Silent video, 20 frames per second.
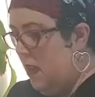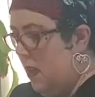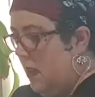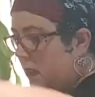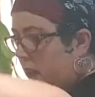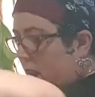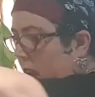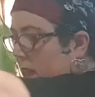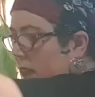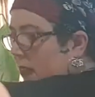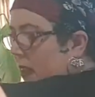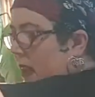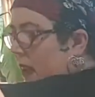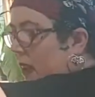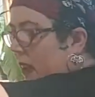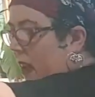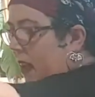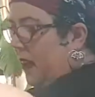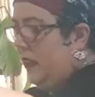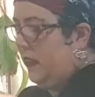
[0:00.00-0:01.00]
Toss that
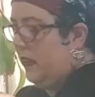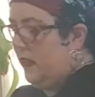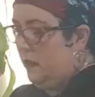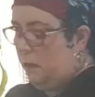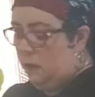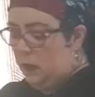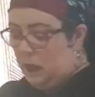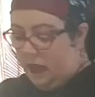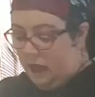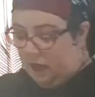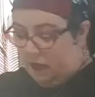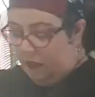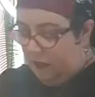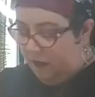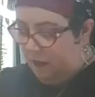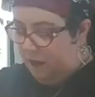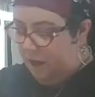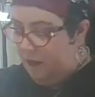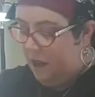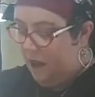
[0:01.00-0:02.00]
guy in the blender.
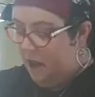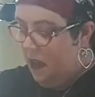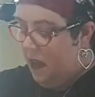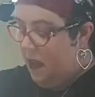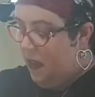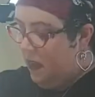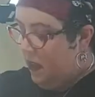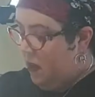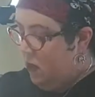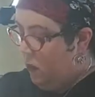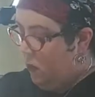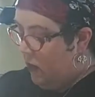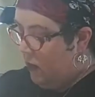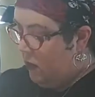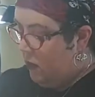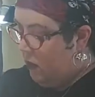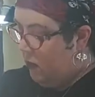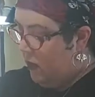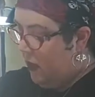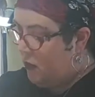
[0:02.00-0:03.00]
Then you want to
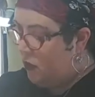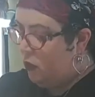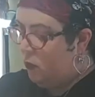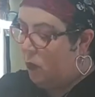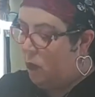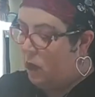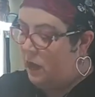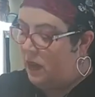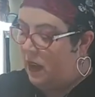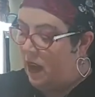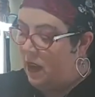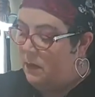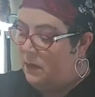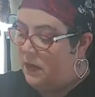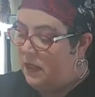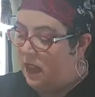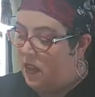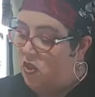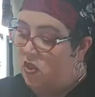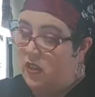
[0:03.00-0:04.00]
do that 2 more times
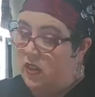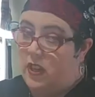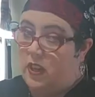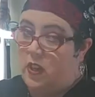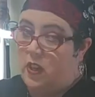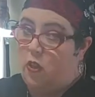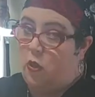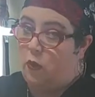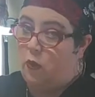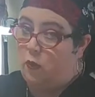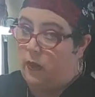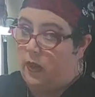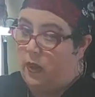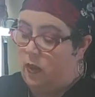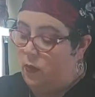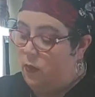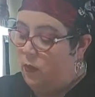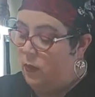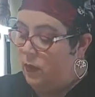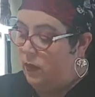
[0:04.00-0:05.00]
because you need 3
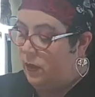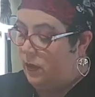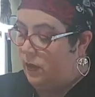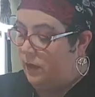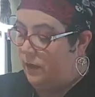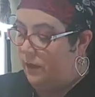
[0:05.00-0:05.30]
yolks.